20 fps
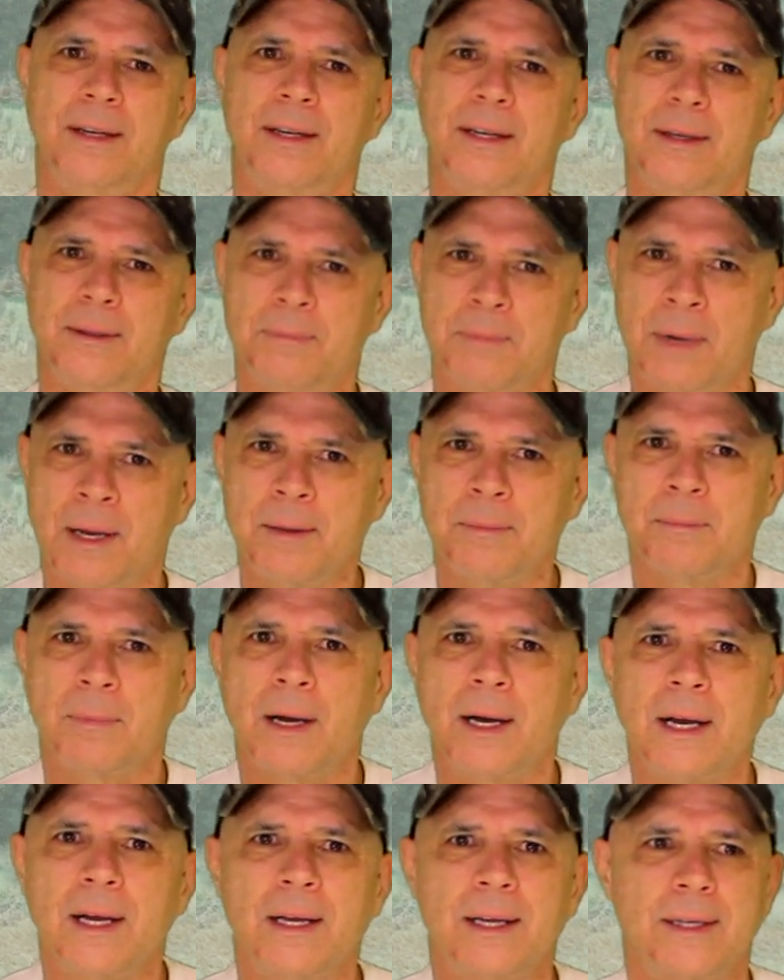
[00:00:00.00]
in my
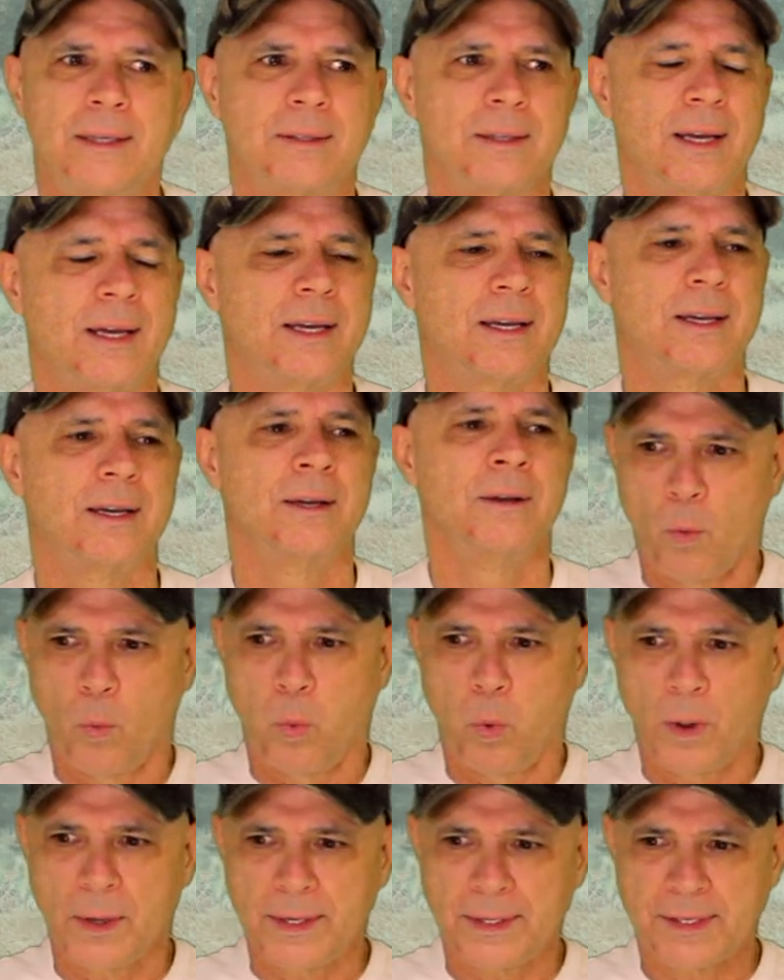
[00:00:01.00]
mind. Like,
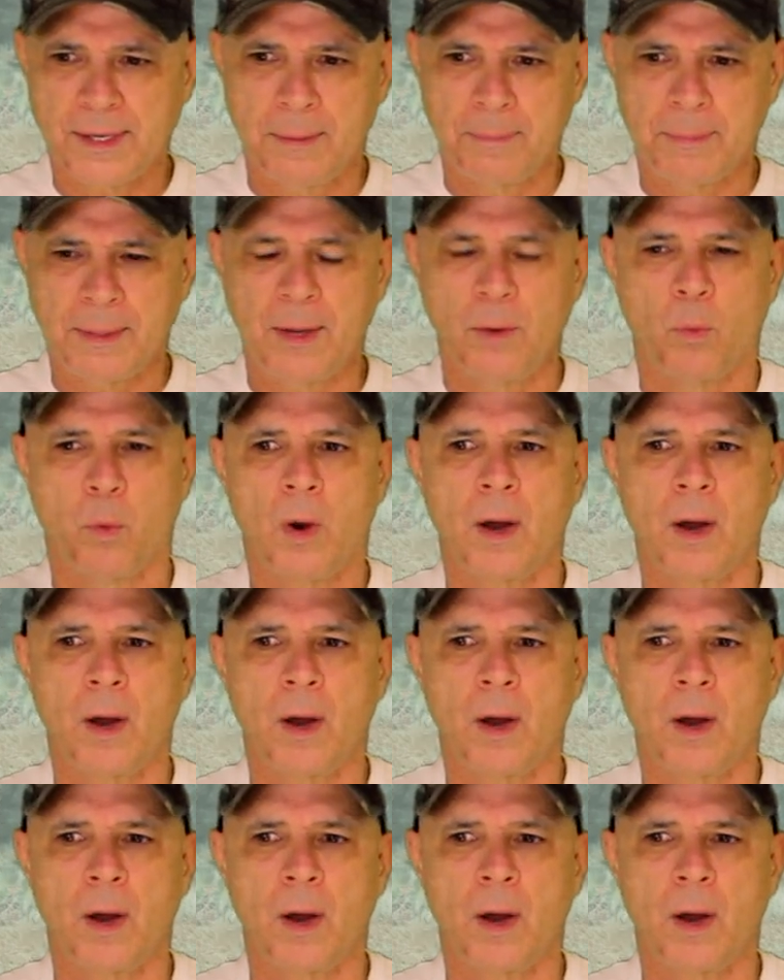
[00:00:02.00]
what does it mean?